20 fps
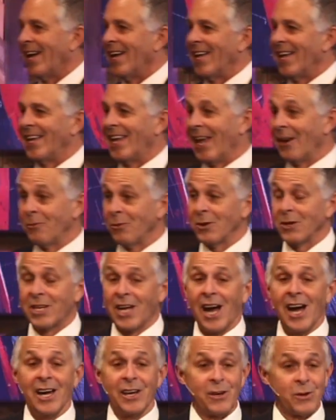never
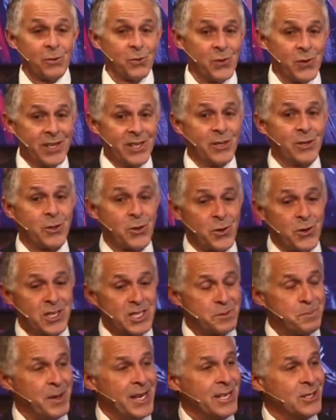got a real
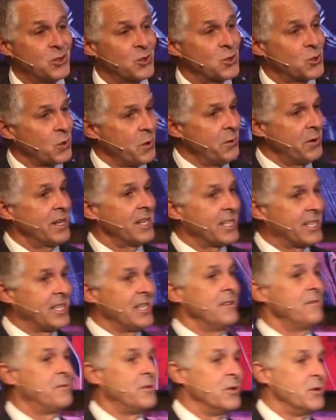crisp answer. So I want to
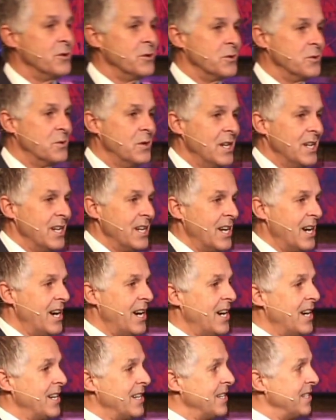give you
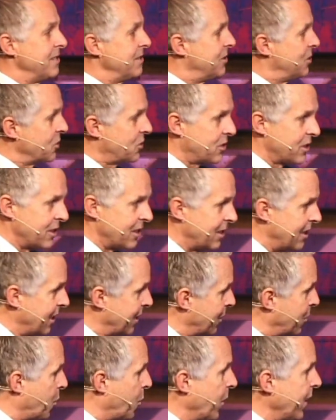just a
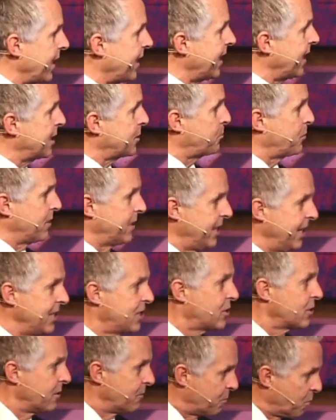quick
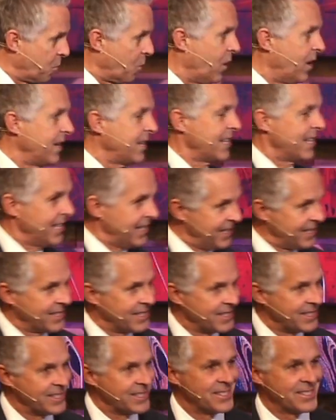explanation of what
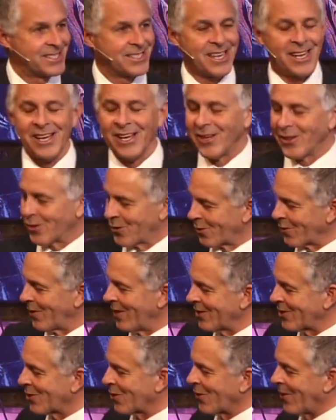is the
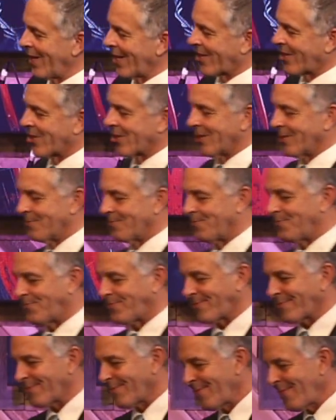resurrection.
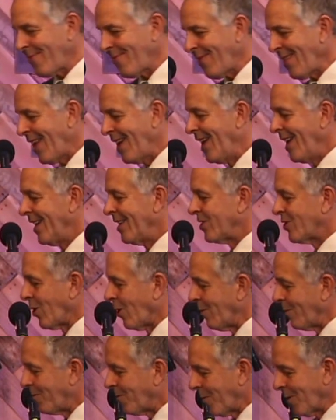
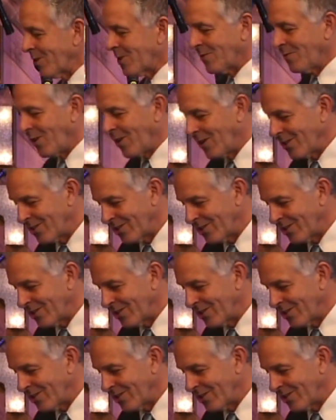So first of all,